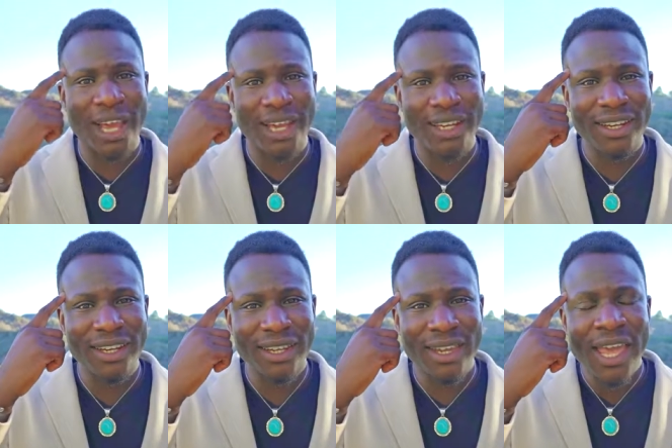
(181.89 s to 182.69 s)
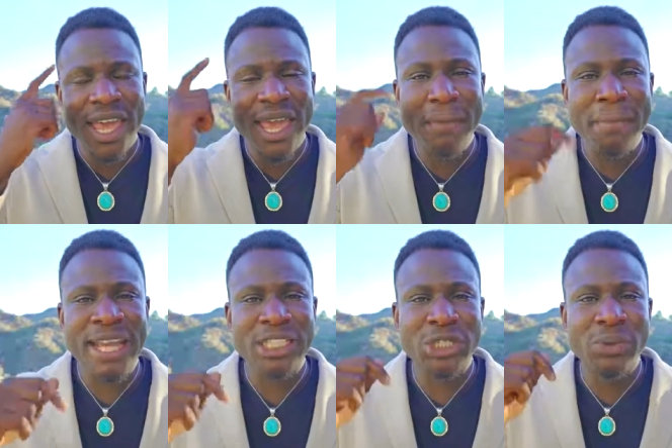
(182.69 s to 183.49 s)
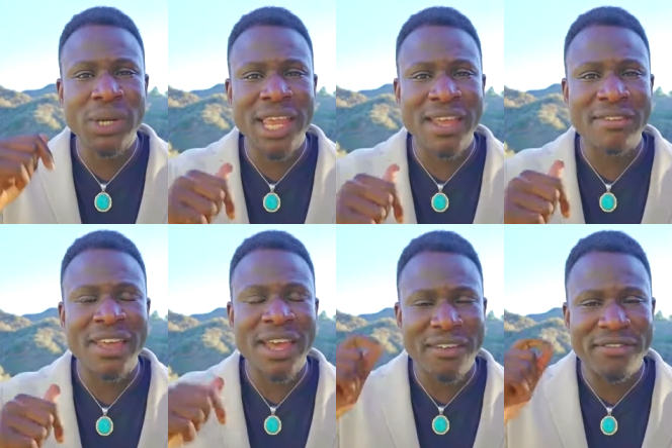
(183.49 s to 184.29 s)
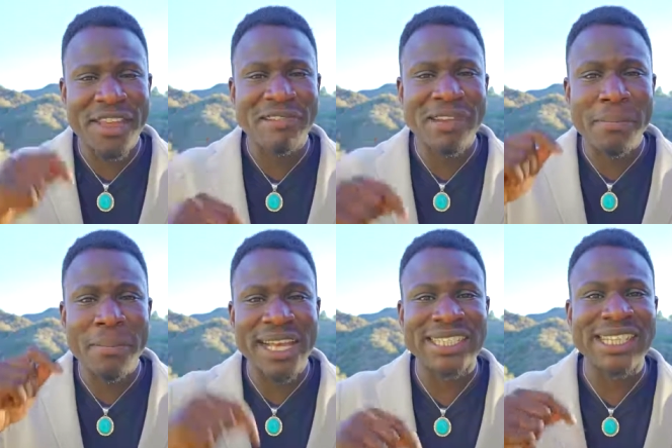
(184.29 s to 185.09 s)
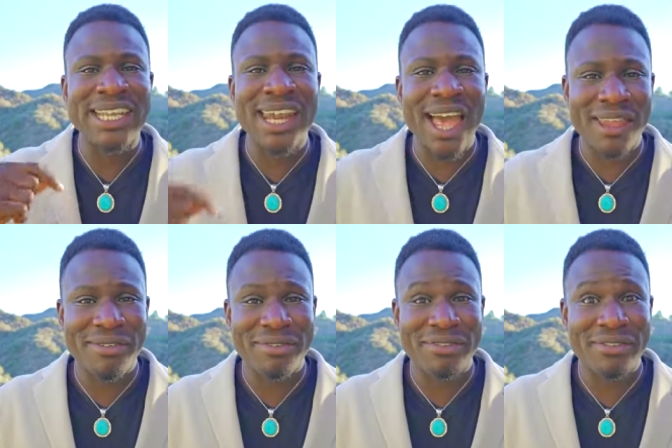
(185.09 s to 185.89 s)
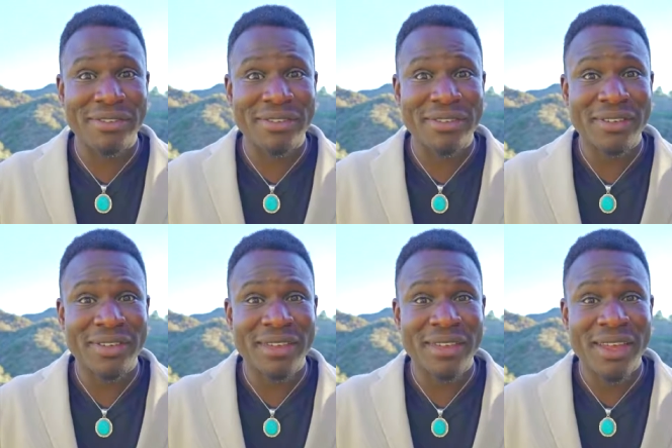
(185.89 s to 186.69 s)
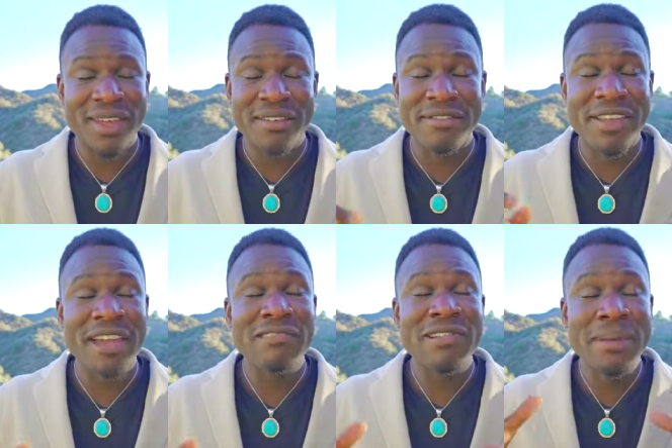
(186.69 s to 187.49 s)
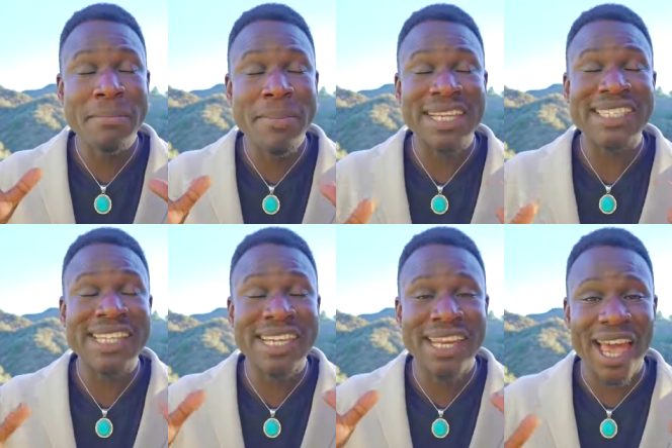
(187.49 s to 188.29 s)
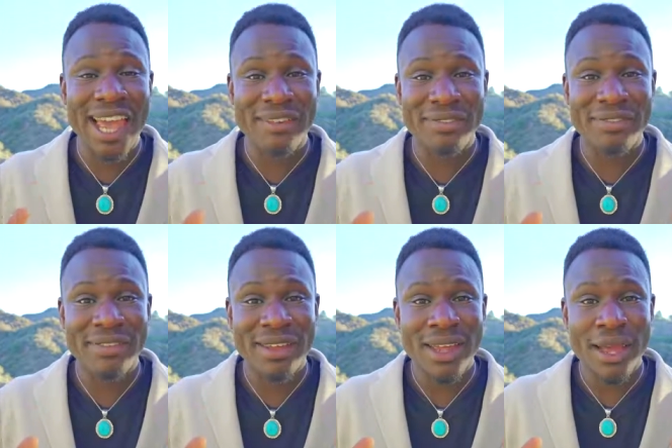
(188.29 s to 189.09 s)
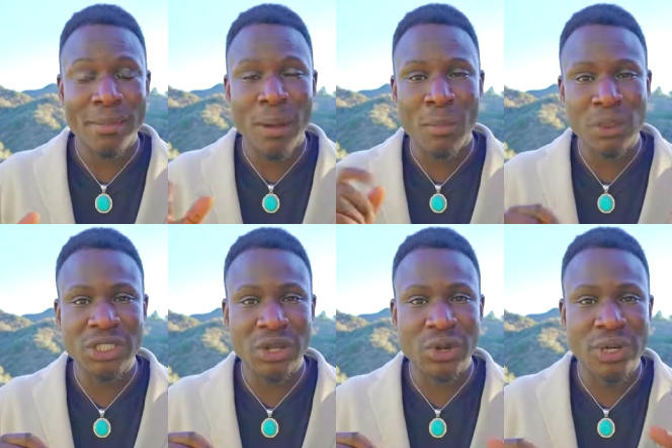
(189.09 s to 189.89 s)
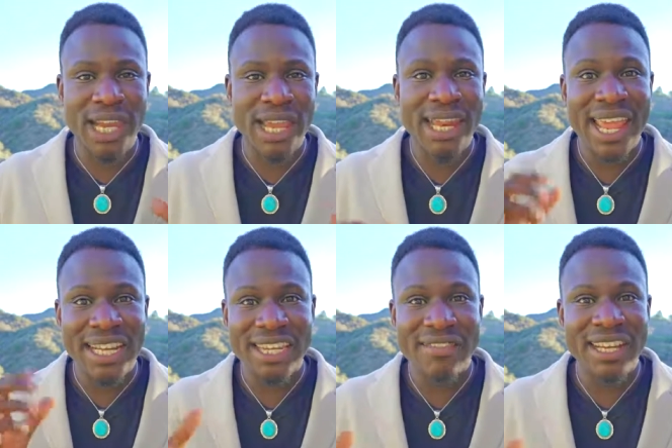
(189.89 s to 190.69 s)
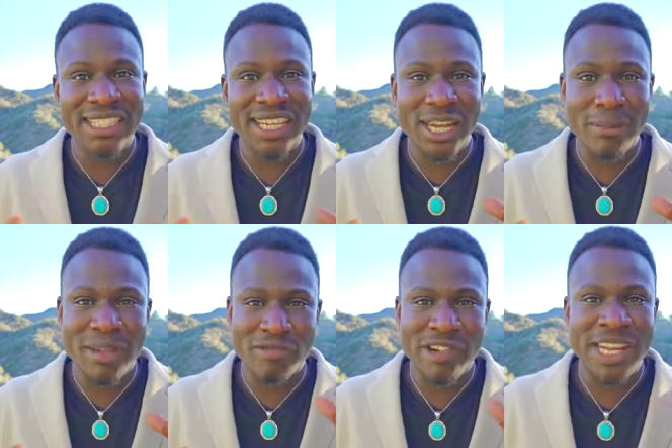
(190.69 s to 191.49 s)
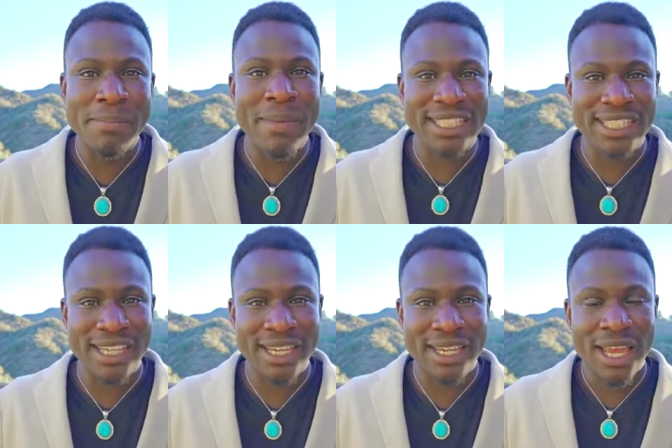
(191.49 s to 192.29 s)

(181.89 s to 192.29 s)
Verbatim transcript: mind? It makes you live a very messy life, a very messy life. But more so, your daily activities are going to be really messy